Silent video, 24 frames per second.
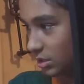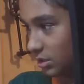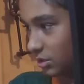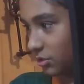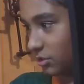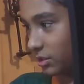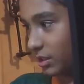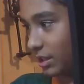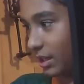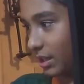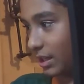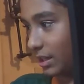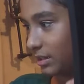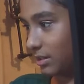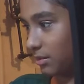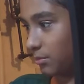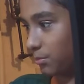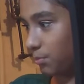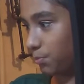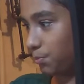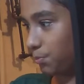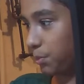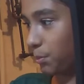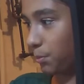you can't
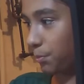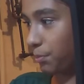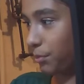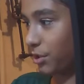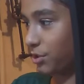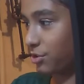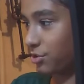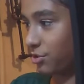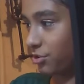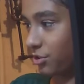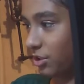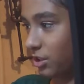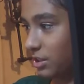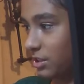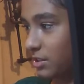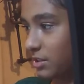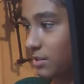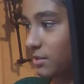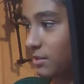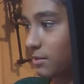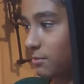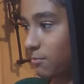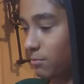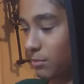put pressure on
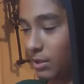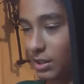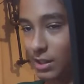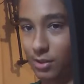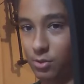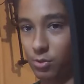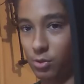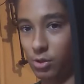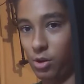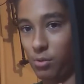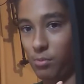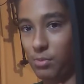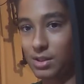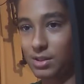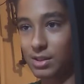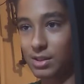it, because when you're